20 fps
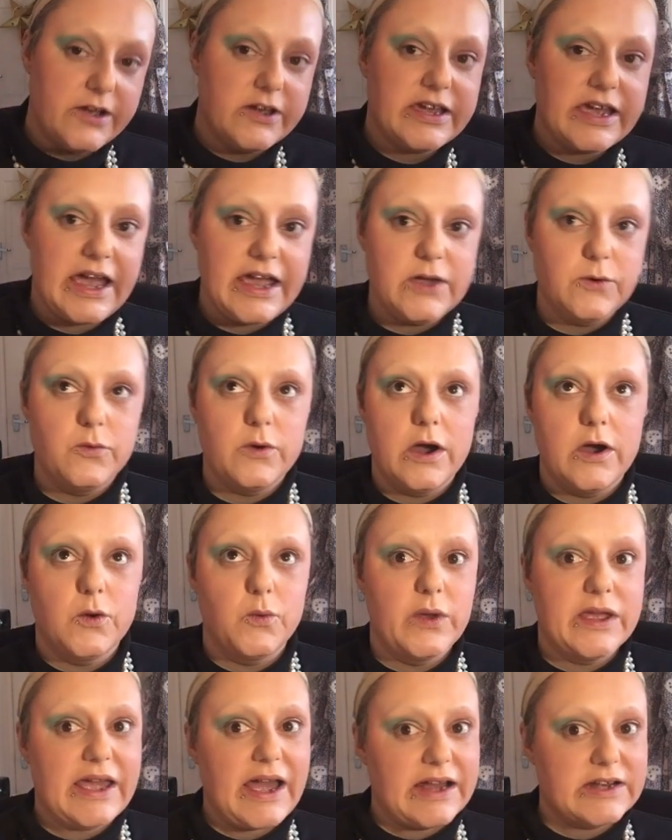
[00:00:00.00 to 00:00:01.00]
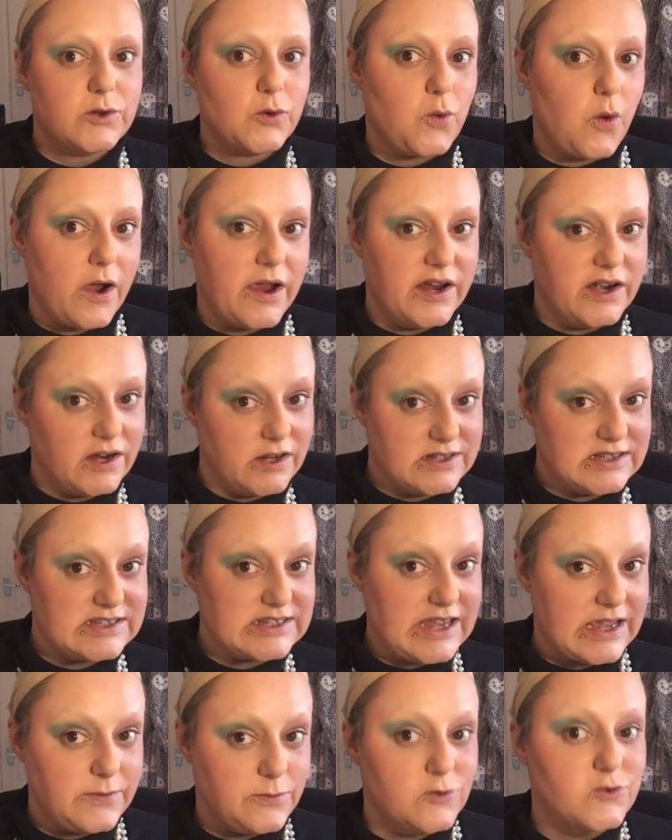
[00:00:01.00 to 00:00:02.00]
okay, well, we had quite an
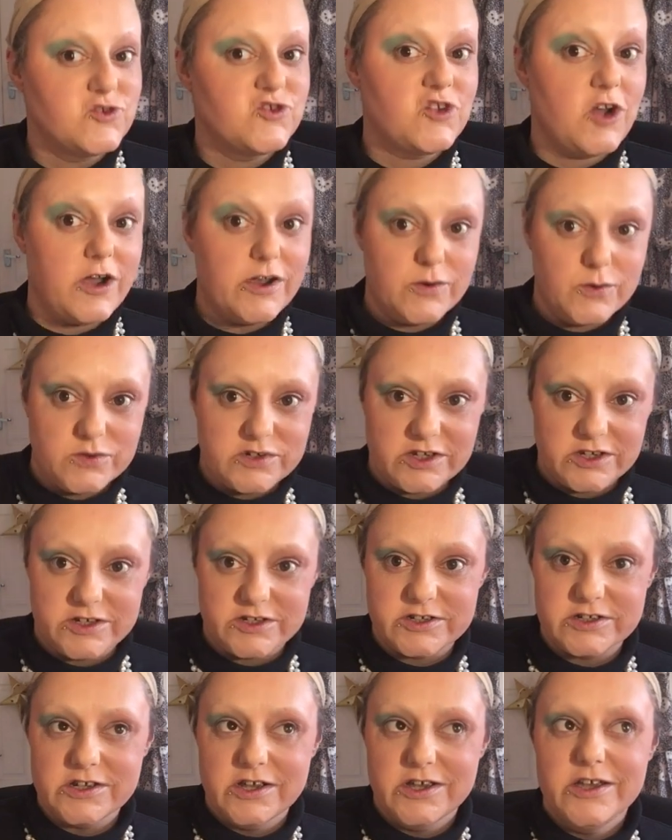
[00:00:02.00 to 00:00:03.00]
unstable childhood.